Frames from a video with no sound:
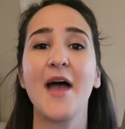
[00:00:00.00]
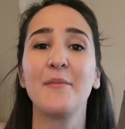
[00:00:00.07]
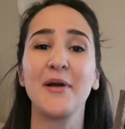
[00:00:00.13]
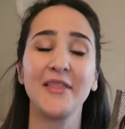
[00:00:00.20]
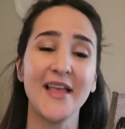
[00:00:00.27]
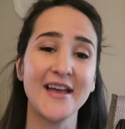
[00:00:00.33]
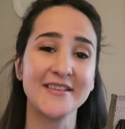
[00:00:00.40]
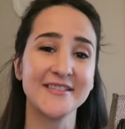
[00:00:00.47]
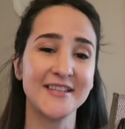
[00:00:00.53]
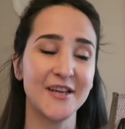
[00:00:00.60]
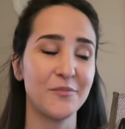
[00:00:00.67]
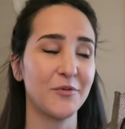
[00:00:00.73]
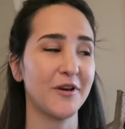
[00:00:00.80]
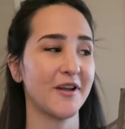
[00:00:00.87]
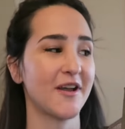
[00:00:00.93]
And my last
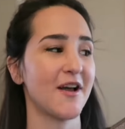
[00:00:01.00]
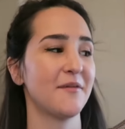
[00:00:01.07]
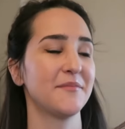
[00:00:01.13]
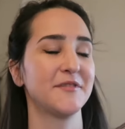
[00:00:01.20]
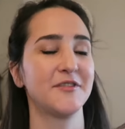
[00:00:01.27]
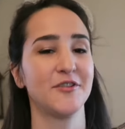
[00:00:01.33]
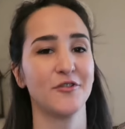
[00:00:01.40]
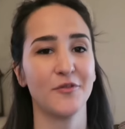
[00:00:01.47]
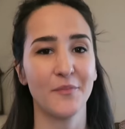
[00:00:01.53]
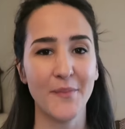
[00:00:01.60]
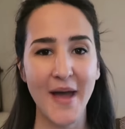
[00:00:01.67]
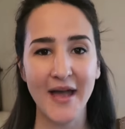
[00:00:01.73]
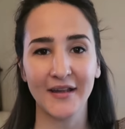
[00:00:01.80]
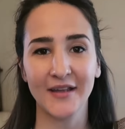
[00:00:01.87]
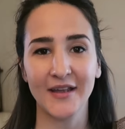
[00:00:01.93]
tip when it comes to
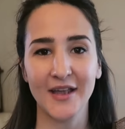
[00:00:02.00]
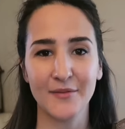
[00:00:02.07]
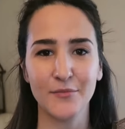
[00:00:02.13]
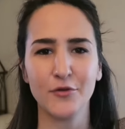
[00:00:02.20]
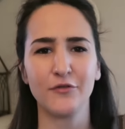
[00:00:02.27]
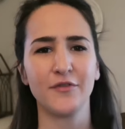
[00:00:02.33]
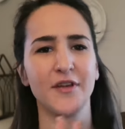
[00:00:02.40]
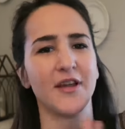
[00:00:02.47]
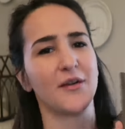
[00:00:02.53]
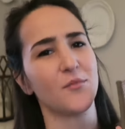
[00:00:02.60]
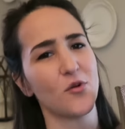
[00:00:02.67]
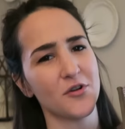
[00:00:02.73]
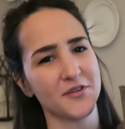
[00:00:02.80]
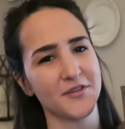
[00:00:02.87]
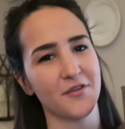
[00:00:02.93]
packing and moving and
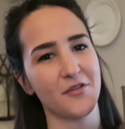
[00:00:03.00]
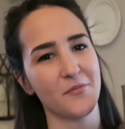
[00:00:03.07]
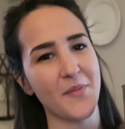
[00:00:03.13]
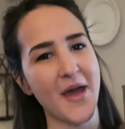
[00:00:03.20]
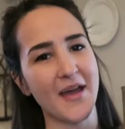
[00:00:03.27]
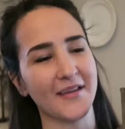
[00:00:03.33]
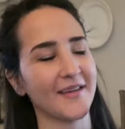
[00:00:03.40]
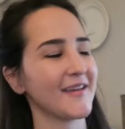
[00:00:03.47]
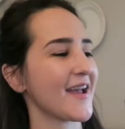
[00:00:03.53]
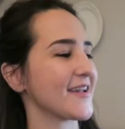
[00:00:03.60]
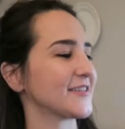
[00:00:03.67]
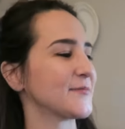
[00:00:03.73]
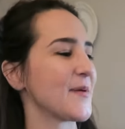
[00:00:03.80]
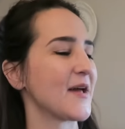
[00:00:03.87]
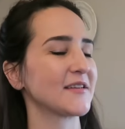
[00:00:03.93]
more so the packing
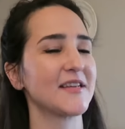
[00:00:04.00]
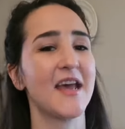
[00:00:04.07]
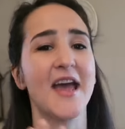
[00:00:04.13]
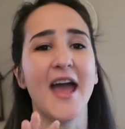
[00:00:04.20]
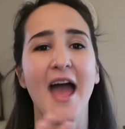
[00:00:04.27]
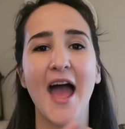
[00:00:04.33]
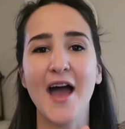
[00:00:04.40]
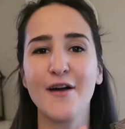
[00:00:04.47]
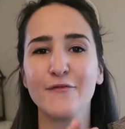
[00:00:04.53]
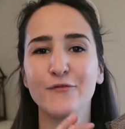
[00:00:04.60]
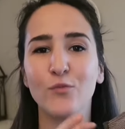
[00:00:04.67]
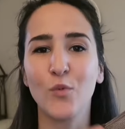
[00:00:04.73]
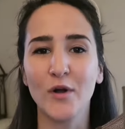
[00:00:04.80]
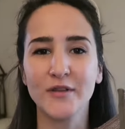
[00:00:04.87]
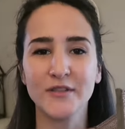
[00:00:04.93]
aspect,
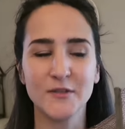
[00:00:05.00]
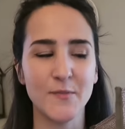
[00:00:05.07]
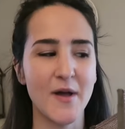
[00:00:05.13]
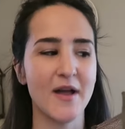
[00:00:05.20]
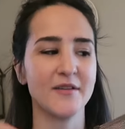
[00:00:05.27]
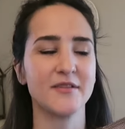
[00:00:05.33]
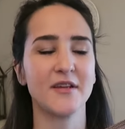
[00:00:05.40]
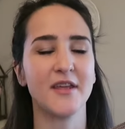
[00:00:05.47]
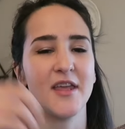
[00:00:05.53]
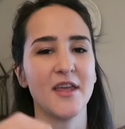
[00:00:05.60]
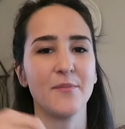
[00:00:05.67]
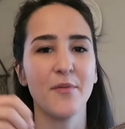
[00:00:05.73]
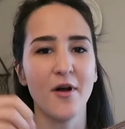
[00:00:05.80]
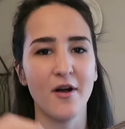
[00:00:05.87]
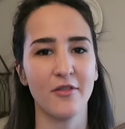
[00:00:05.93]
have one spot to
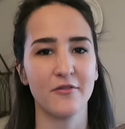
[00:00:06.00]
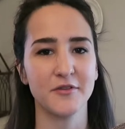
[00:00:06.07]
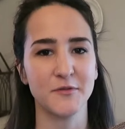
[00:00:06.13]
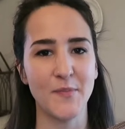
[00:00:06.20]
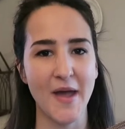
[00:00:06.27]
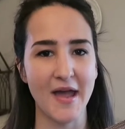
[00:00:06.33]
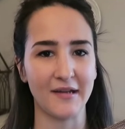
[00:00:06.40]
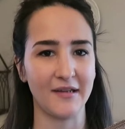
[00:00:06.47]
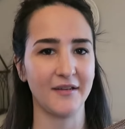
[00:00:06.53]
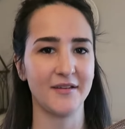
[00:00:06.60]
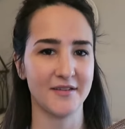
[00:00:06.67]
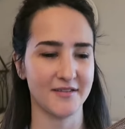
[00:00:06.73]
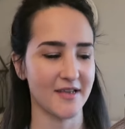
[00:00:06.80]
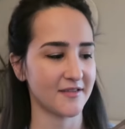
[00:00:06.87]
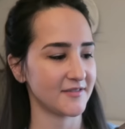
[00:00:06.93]
keep all those packing
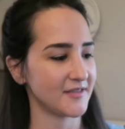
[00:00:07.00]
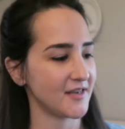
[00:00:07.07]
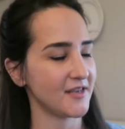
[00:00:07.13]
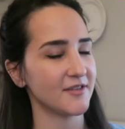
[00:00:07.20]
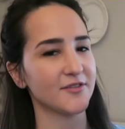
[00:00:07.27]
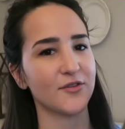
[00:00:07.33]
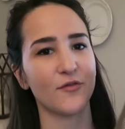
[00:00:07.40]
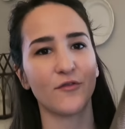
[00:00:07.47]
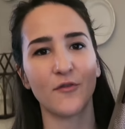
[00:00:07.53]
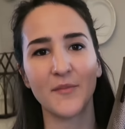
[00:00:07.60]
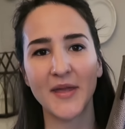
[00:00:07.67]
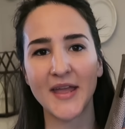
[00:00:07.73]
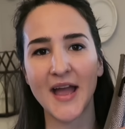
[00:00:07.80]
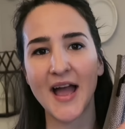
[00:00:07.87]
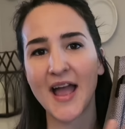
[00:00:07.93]
necessities. So for
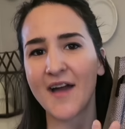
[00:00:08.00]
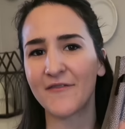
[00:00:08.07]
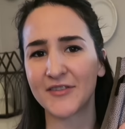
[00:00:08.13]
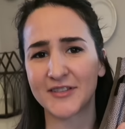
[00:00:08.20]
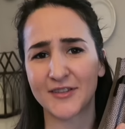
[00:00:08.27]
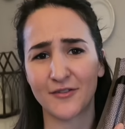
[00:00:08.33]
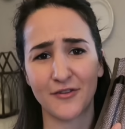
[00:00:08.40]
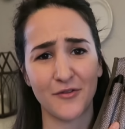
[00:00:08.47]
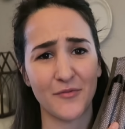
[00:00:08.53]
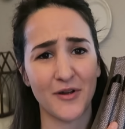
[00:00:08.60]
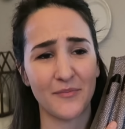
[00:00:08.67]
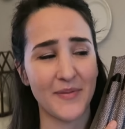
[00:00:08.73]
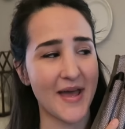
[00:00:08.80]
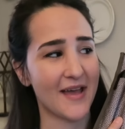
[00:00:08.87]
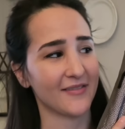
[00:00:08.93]
me, I have this
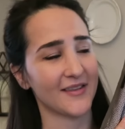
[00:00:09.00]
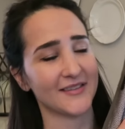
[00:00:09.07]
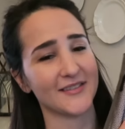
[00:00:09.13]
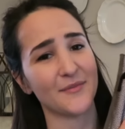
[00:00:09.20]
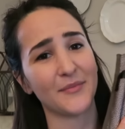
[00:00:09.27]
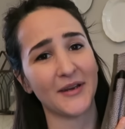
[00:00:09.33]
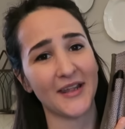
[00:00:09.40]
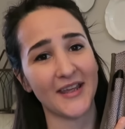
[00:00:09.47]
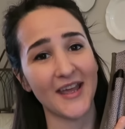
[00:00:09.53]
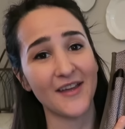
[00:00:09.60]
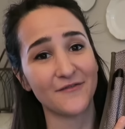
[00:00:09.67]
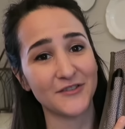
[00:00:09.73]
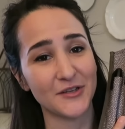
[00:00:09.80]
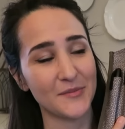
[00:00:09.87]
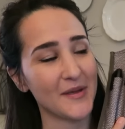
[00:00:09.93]
31 bag that somebody
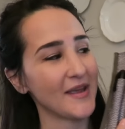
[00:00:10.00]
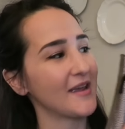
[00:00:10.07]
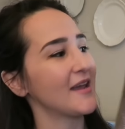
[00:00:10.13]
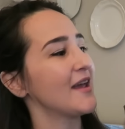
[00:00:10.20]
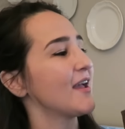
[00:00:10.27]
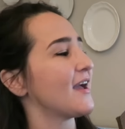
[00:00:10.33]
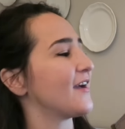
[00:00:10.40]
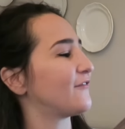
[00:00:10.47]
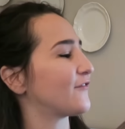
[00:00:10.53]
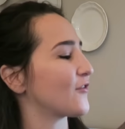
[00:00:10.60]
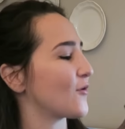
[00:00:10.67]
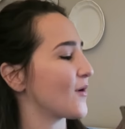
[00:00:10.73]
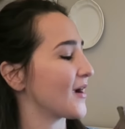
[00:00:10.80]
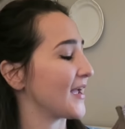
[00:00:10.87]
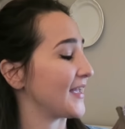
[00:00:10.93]
gave to me
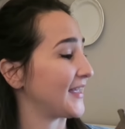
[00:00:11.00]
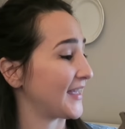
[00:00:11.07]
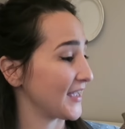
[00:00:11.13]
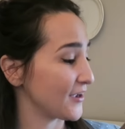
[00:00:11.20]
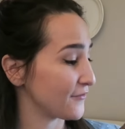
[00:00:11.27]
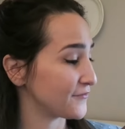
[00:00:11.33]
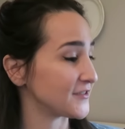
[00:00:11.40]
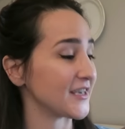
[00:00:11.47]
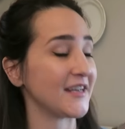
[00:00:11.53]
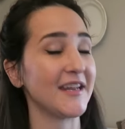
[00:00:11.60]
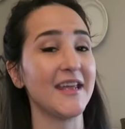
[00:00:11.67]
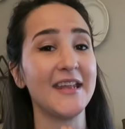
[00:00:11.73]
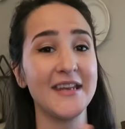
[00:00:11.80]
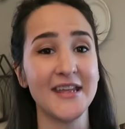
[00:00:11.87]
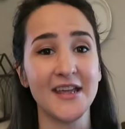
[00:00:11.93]
for a gift and
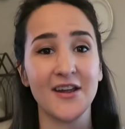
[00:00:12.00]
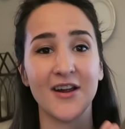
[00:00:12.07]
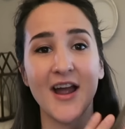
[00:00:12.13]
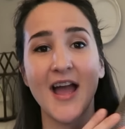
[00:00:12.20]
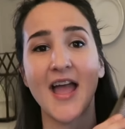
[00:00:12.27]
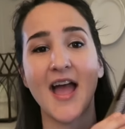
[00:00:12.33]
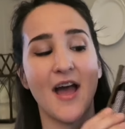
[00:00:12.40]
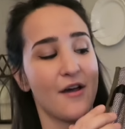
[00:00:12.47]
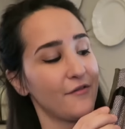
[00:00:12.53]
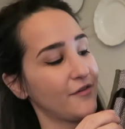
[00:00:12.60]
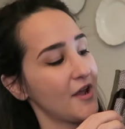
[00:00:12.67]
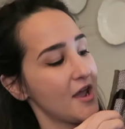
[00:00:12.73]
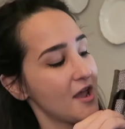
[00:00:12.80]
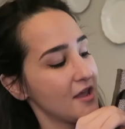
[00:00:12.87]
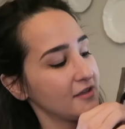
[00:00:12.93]
in here I have
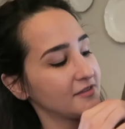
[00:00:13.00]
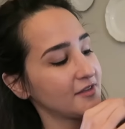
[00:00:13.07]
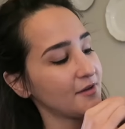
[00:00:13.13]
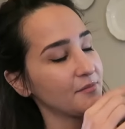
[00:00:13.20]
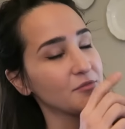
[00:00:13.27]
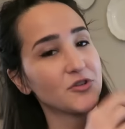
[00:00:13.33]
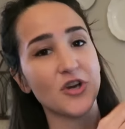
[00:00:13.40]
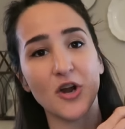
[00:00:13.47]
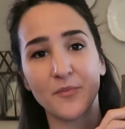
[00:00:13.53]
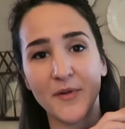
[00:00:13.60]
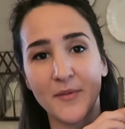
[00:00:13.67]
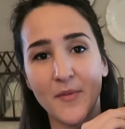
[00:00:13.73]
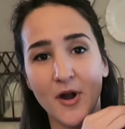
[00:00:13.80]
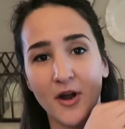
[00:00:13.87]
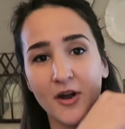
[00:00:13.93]
some
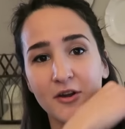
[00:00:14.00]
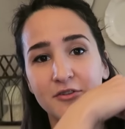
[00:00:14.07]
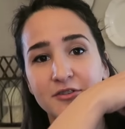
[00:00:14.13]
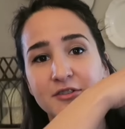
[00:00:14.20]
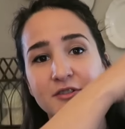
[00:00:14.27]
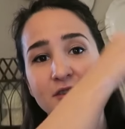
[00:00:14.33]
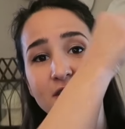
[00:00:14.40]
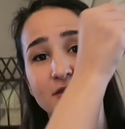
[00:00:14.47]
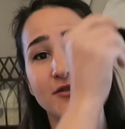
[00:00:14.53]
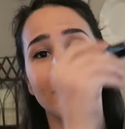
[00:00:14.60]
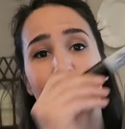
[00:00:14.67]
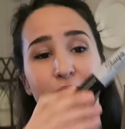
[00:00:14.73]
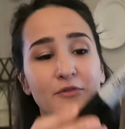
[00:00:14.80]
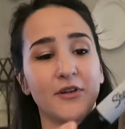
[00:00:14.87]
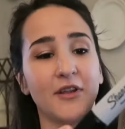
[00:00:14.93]
Sharpie markers. These are
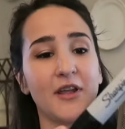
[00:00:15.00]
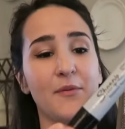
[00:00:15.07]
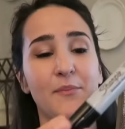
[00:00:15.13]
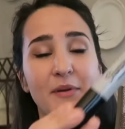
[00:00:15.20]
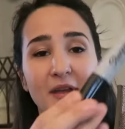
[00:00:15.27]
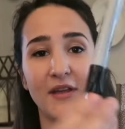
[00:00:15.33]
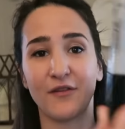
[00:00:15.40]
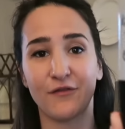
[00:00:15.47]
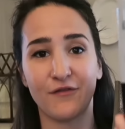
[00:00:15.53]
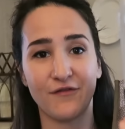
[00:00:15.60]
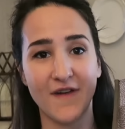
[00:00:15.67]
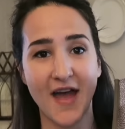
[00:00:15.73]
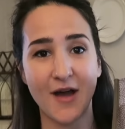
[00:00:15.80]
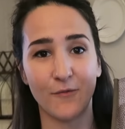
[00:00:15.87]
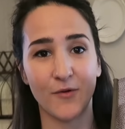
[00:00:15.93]
the really big
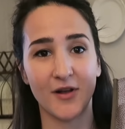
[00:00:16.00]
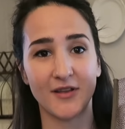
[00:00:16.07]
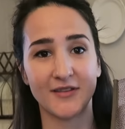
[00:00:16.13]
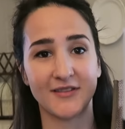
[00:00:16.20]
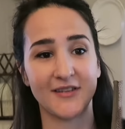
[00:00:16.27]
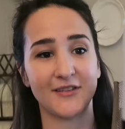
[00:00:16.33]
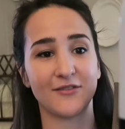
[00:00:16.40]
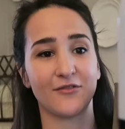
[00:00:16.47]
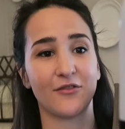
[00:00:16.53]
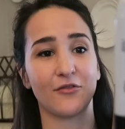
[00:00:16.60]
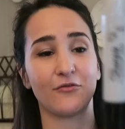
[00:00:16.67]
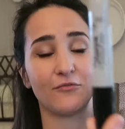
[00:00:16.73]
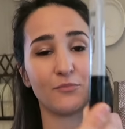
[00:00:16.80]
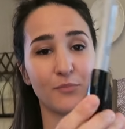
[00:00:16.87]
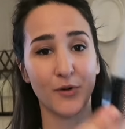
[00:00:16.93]
fat ones. These are the
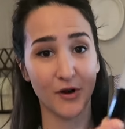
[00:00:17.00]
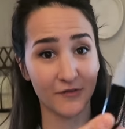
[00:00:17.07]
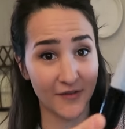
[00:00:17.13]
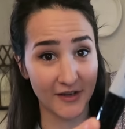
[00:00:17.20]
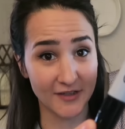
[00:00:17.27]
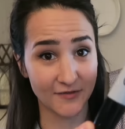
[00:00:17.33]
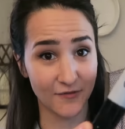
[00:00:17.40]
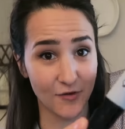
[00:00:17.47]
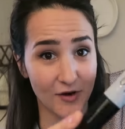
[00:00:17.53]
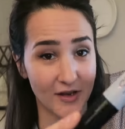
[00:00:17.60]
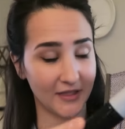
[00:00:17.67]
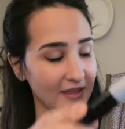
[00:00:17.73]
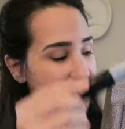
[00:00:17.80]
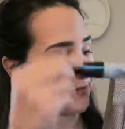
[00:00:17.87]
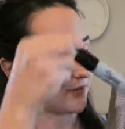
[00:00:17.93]
perfect for
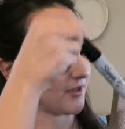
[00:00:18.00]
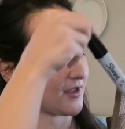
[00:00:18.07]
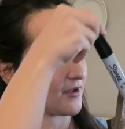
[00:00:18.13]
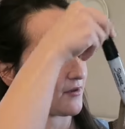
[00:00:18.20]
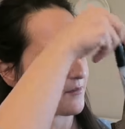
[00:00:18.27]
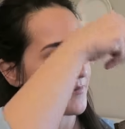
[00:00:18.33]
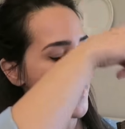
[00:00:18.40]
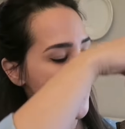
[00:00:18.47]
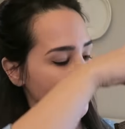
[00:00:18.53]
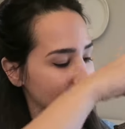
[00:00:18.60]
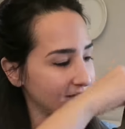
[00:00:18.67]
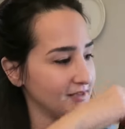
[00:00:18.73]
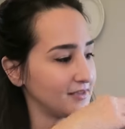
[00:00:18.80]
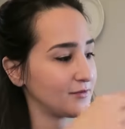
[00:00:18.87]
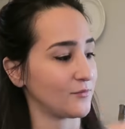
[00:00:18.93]
labeling
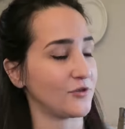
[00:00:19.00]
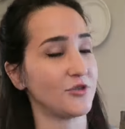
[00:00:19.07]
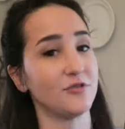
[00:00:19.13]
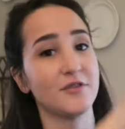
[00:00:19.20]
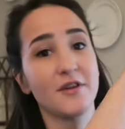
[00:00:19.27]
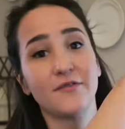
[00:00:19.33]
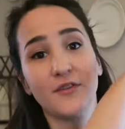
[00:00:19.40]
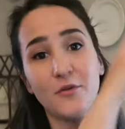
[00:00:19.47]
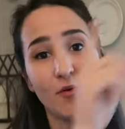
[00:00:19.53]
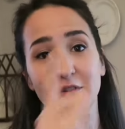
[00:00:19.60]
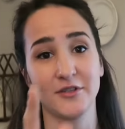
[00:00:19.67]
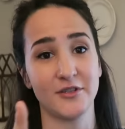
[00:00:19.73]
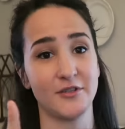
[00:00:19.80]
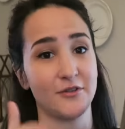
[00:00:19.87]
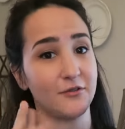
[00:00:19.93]
boxes, which you definitely
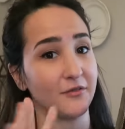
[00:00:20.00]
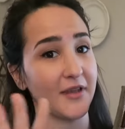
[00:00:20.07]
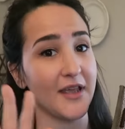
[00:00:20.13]
want to do.